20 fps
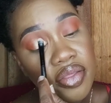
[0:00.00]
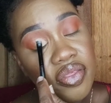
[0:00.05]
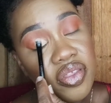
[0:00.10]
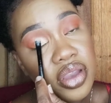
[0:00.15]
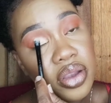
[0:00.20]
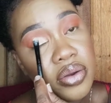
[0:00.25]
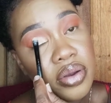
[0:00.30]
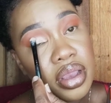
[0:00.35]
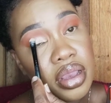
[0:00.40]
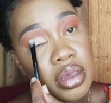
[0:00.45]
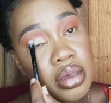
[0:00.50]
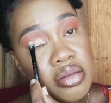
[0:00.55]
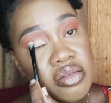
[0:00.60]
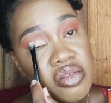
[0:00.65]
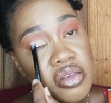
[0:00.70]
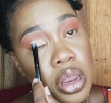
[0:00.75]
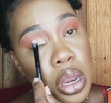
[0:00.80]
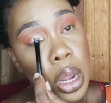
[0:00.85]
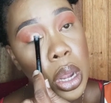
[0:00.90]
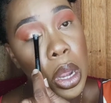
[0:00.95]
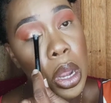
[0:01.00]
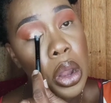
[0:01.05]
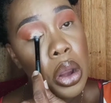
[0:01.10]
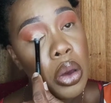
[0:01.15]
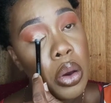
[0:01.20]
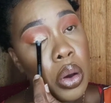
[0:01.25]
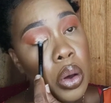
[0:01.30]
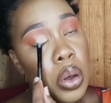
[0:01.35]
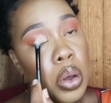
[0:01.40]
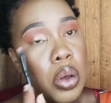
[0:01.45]
there is
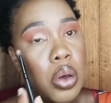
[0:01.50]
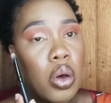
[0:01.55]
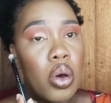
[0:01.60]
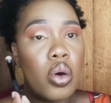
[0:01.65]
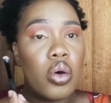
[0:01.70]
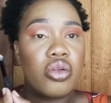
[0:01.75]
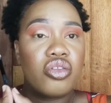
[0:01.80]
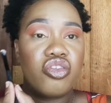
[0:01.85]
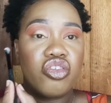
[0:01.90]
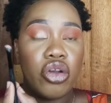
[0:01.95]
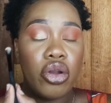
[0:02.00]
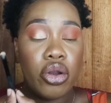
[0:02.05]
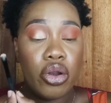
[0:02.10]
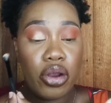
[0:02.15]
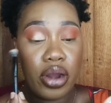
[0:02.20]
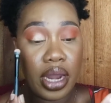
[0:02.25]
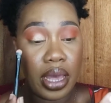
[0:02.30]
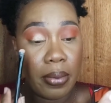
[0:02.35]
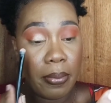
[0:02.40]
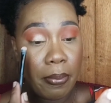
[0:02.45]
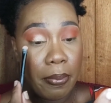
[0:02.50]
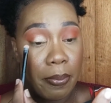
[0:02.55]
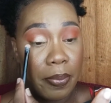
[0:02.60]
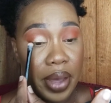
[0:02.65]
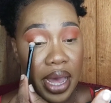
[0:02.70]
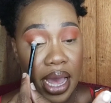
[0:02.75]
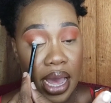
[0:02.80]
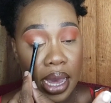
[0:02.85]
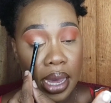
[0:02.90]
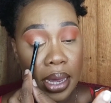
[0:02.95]
no turning
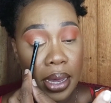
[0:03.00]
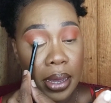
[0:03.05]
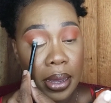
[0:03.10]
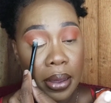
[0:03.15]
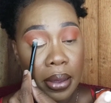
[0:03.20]
back